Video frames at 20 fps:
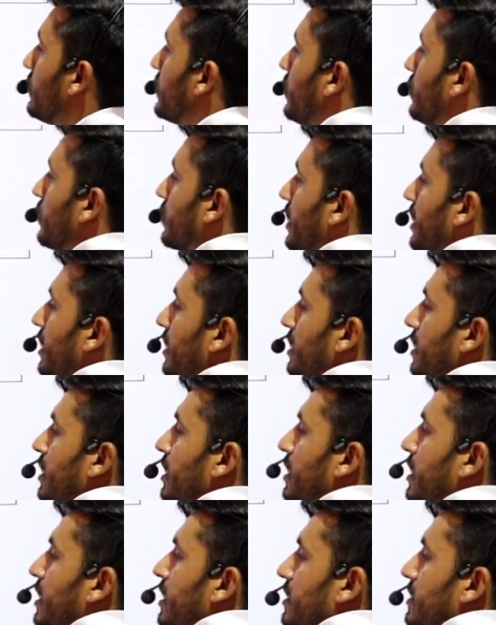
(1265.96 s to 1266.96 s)
Okay,
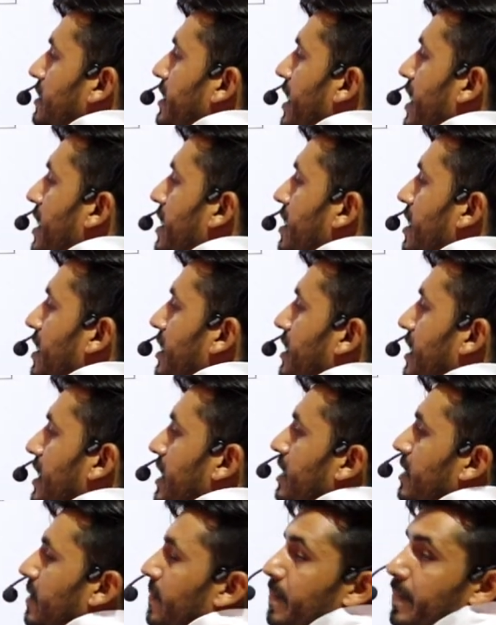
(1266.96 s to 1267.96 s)
then
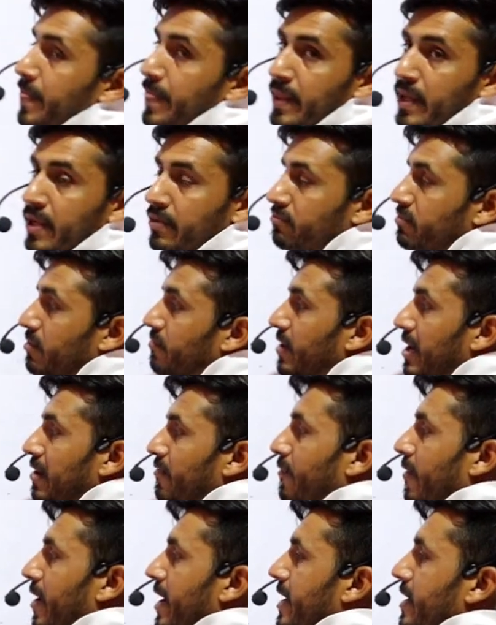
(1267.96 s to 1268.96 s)
again we will
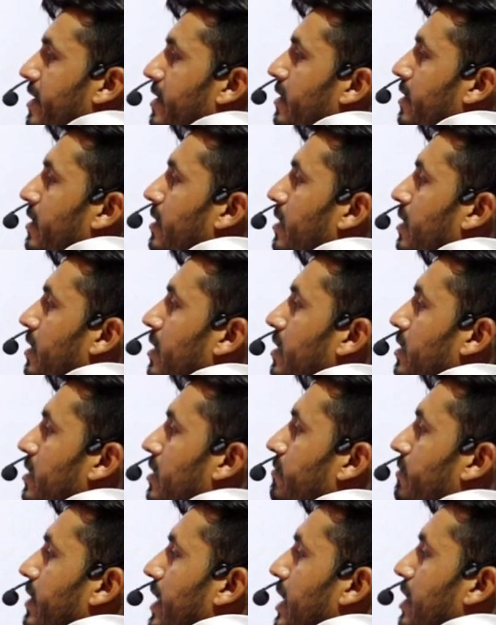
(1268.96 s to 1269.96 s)
find
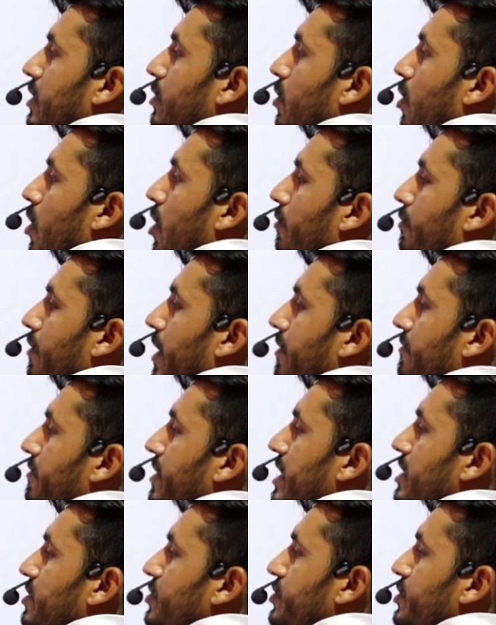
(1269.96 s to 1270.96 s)
the value of f
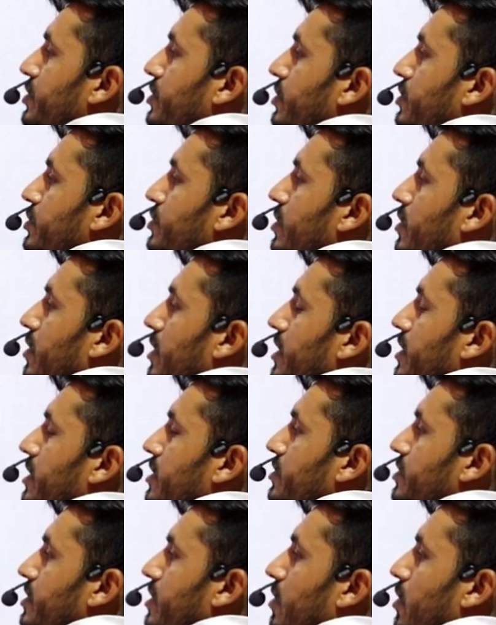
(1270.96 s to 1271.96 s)
dash 0 it
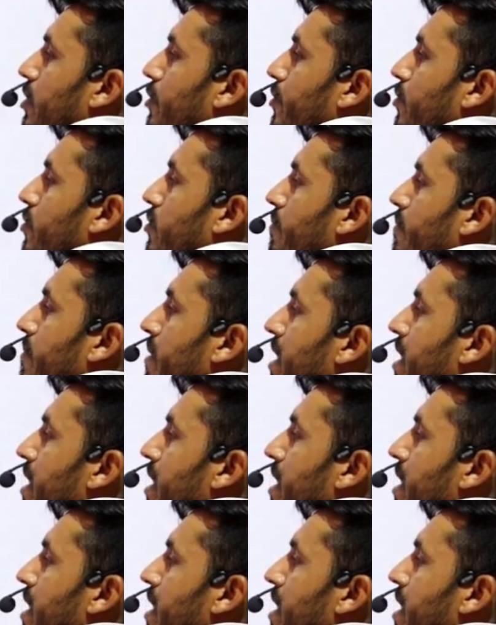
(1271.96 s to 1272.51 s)
is equal to